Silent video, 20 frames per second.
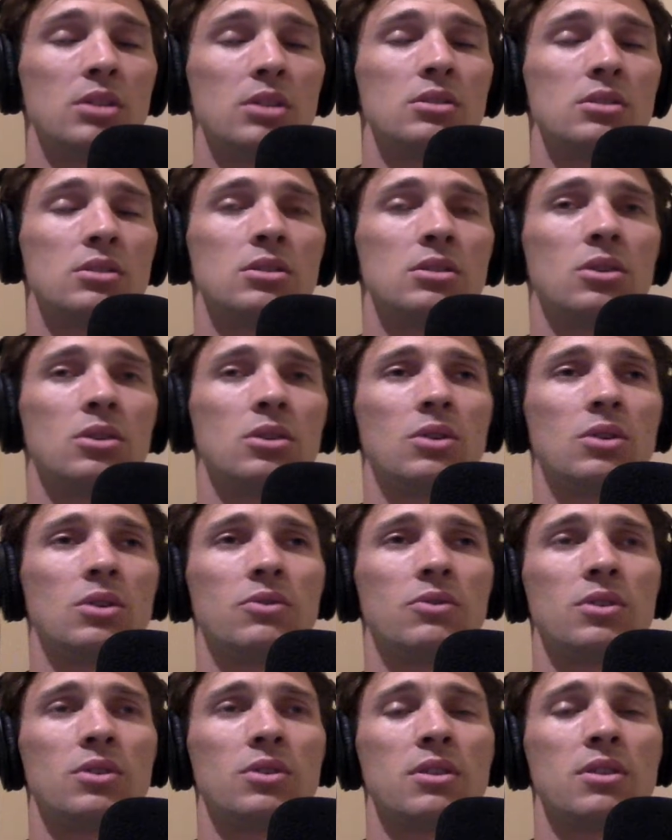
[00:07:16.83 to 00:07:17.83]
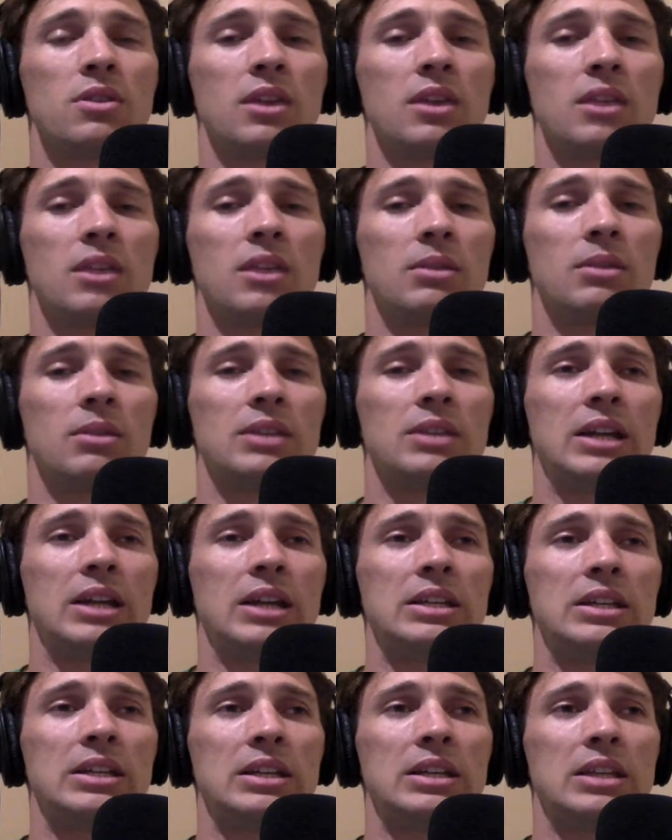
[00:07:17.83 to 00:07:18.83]
So if you're thinking about the
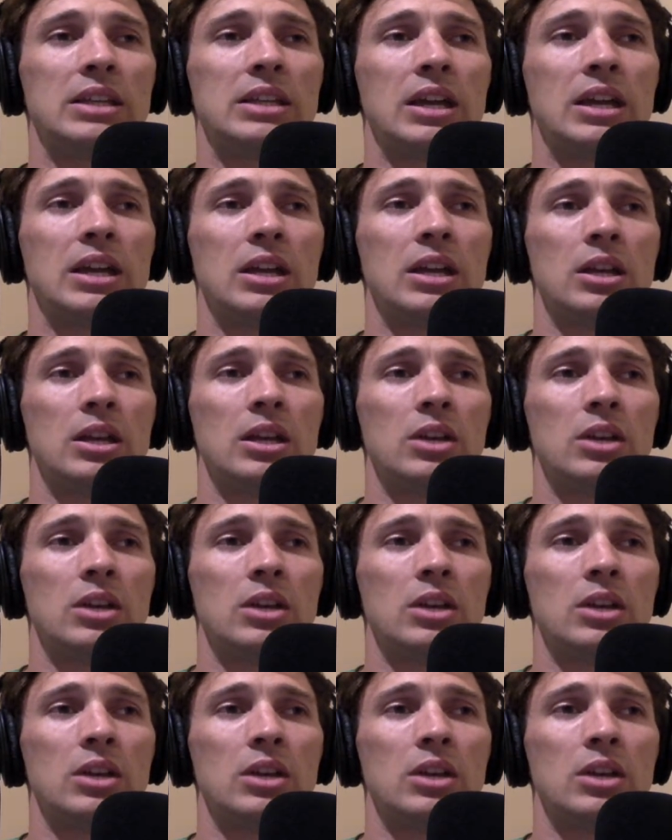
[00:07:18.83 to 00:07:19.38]
idea that